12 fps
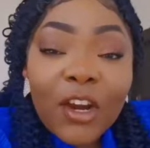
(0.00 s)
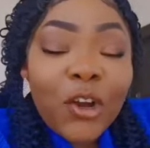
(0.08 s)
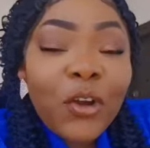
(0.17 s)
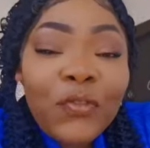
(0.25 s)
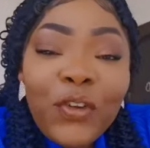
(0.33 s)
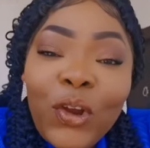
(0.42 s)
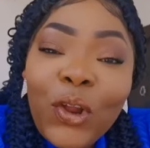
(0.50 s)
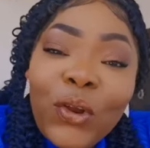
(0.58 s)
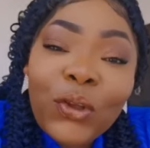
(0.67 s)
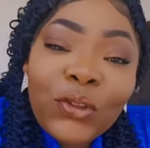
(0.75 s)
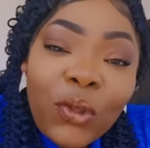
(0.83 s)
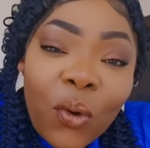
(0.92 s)
Novilo
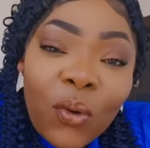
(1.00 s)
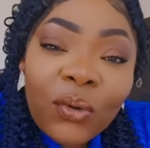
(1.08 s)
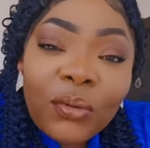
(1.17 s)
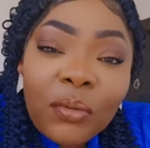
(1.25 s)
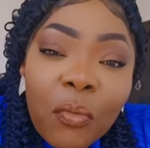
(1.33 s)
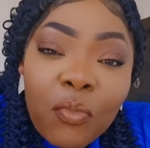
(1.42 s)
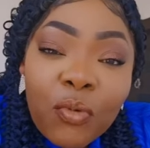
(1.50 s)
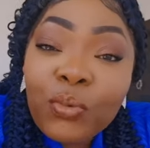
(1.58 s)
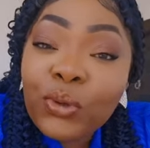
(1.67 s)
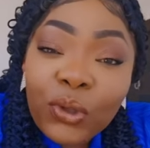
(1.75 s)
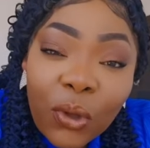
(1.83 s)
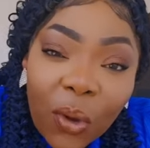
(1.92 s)
noto,
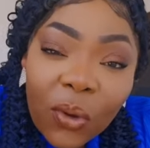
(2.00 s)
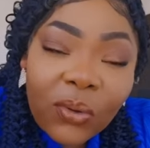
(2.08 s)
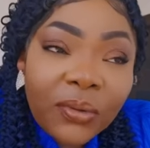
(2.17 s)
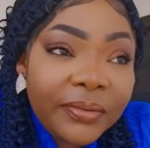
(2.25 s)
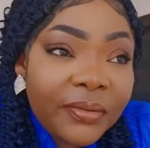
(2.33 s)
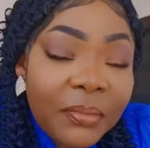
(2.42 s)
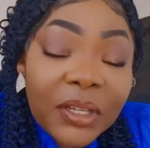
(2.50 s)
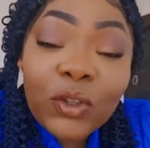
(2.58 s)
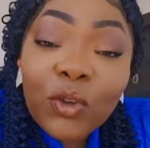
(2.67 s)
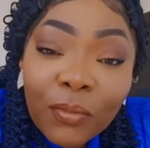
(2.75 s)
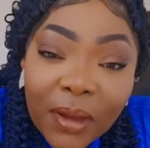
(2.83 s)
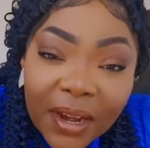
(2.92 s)
Bubuto,
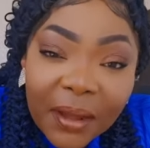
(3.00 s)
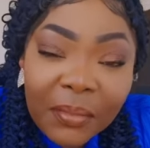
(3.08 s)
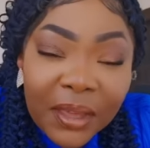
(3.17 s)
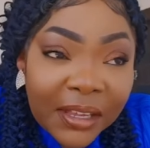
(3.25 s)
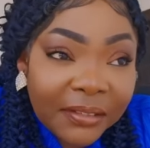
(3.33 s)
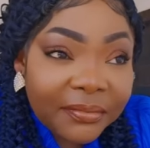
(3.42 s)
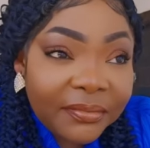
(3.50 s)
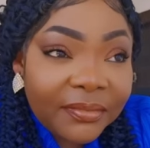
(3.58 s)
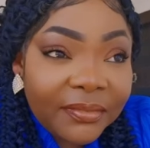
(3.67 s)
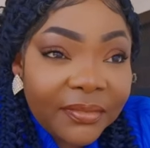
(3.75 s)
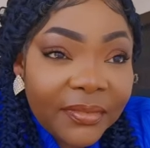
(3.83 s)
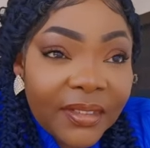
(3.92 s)
Madu Benami.
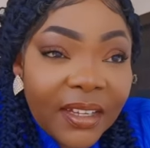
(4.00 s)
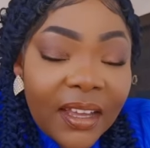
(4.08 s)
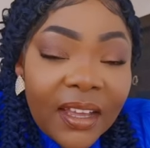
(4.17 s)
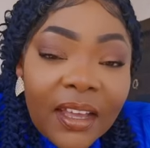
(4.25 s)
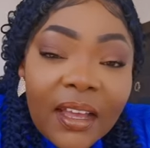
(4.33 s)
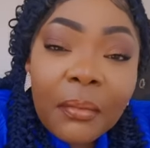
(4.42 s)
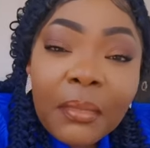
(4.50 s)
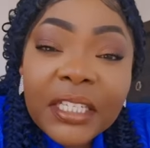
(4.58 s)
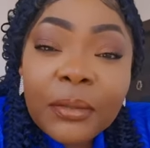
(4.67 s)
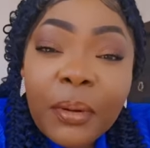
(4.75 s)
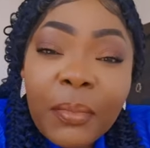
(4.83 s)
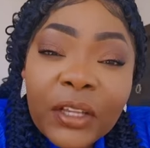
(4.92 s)

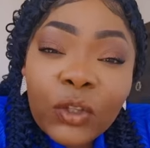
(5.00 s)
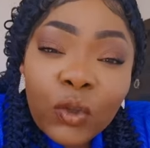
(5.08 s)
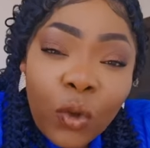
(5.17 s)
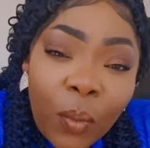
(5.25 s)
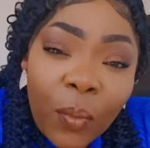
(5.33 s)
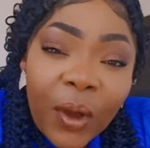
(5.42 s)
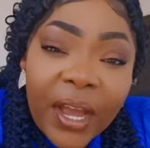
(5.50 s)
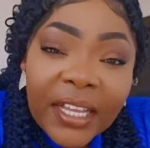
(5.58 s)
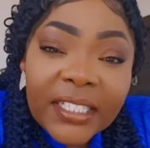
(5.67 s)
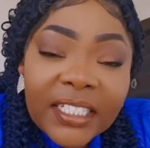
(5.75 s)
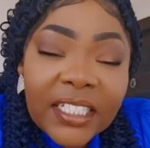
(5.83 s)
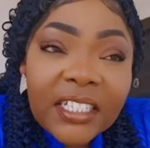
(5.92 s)
Madibamato
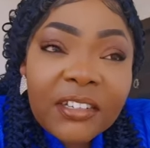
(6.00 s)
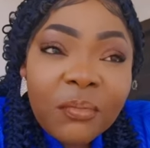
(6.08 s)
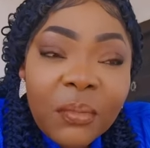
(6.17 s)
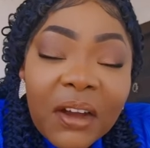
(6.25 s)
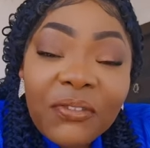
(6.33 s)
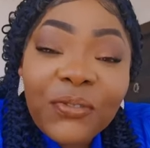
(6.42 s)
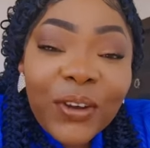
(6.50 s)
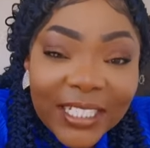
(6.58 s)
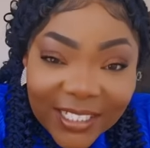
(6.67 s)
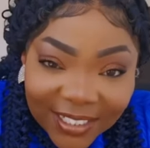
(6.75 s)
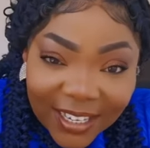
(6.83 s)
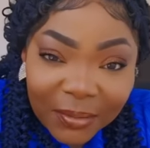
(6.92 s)
Moyaji, ma
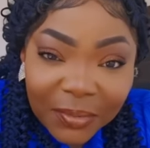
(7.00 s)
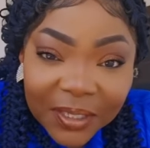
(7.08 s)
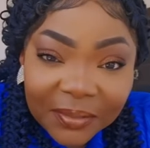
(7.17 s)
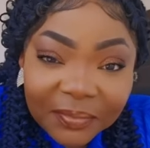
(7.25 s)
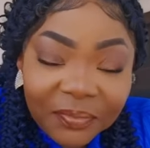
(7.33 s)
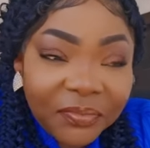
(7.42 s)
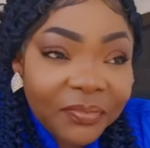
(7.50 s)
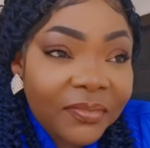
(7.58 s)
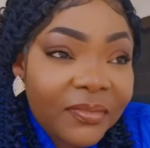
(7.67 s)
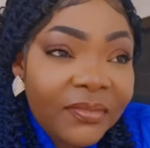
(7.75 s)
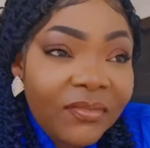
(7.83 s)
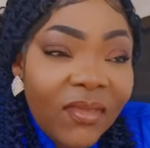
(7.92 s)
Fajinami.
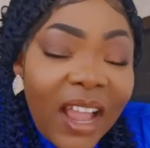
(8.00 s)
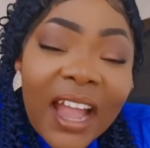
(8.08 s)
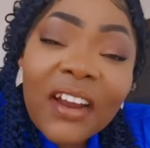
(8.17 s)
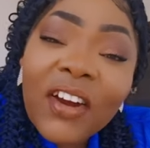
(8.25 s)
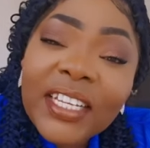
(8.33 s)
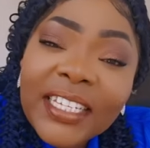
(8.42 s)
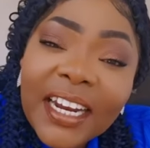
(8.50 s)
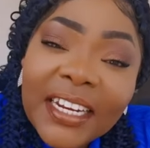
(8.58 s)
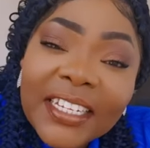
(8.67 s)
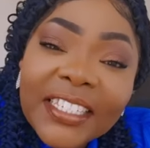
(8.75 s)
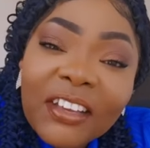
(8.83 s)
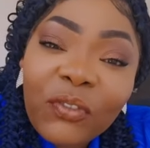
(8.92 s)
I granted an
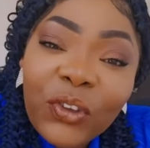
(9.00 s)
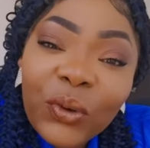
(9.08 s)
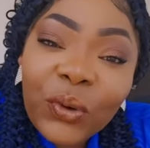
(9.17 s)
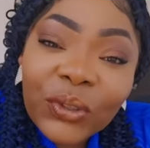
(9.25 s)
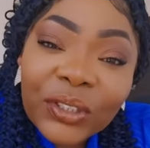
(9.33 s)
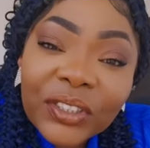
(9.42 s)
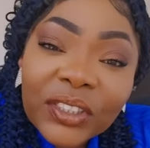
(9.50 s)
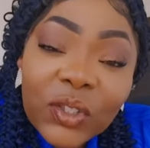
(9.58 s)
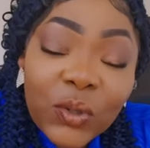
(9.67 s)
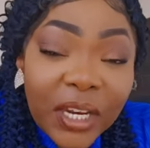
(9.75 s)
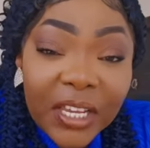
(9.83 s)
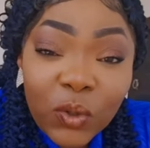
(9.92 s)
interview on
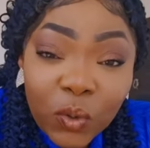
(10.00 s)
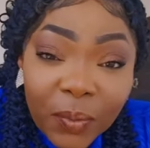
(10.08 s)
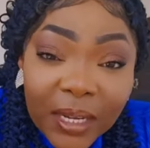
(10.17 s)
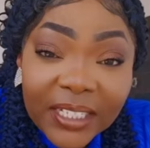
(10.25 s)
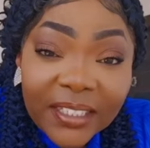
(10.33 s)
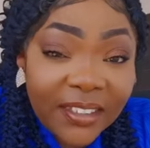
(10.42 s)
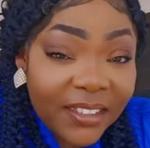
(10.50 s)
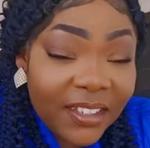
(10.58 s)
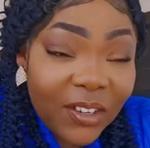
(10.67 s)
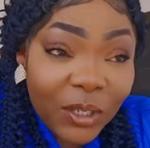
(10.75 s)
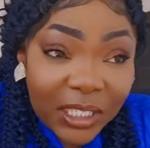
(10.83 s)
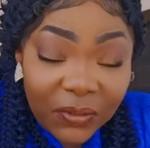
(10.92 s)
Today's Woman
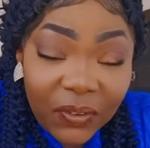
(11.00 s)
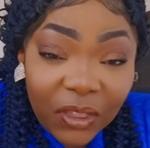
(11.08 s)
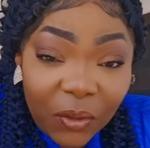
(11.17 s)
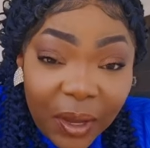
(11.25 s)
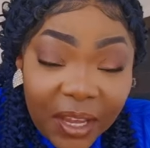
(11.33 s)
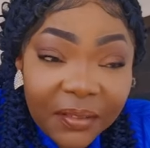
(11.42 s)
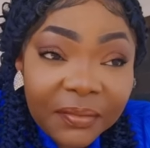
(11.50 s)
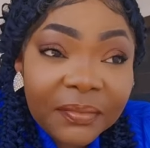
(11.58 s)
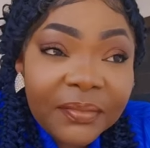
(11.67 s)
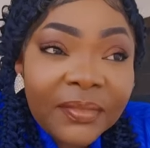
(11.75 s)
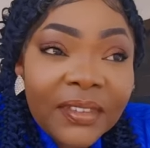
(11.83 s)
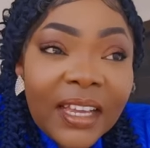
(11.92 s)
on TV3.
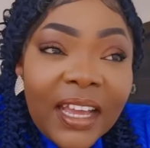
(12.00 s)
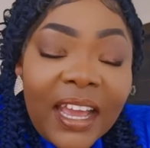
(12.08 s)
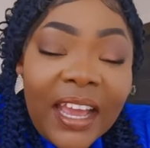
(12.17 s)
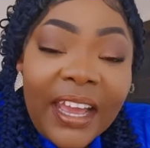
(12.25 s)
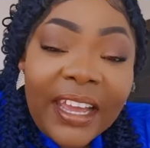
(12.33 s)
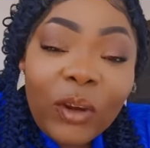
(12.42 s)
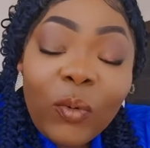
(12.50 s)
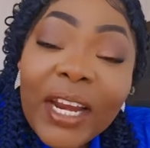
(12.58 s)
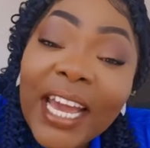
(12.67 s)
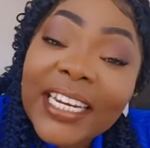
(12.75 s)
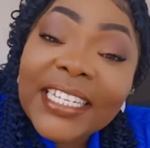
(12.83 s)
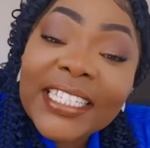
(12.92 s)
And
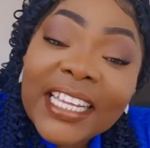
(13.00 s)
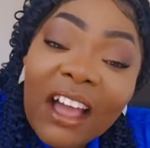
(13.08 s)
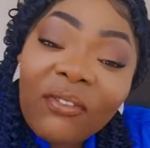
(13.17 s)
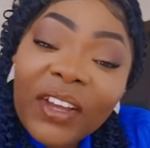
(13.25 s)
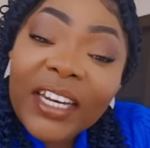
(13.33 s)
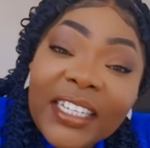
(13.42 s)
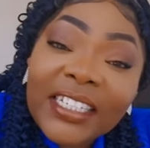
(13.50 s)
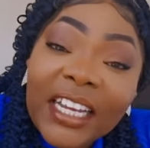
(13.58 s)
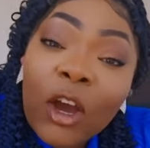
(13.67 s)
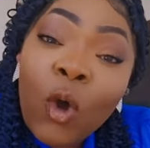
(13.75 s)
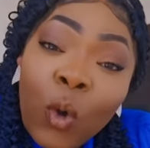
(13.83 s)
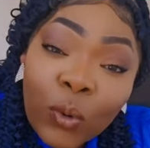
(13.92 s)
when I discovered
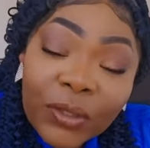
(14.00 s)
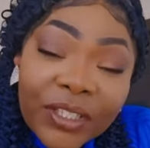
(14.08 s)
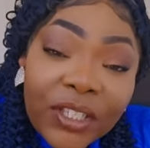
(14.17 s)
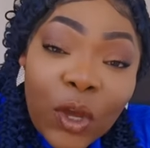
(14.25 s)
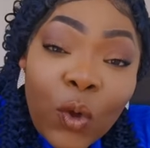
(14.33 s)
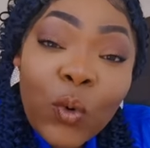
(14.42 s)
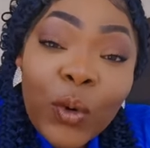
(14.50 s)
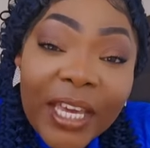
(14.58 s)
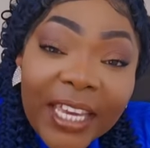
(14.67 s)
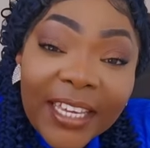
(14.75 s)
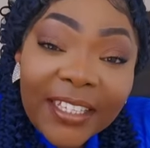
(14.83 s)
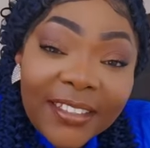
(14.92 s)
the host,
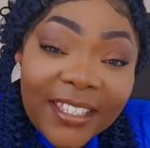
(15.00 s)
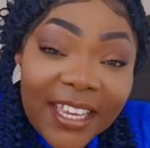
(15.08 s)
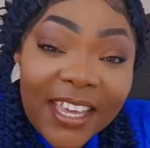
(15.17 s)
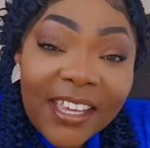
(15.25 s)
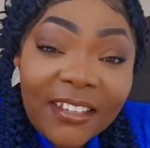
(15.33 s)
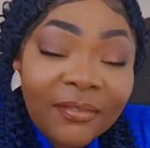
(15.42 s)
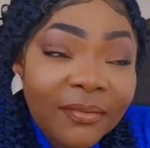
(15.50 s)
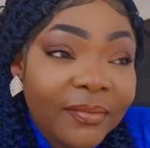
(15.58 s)
Cookie T,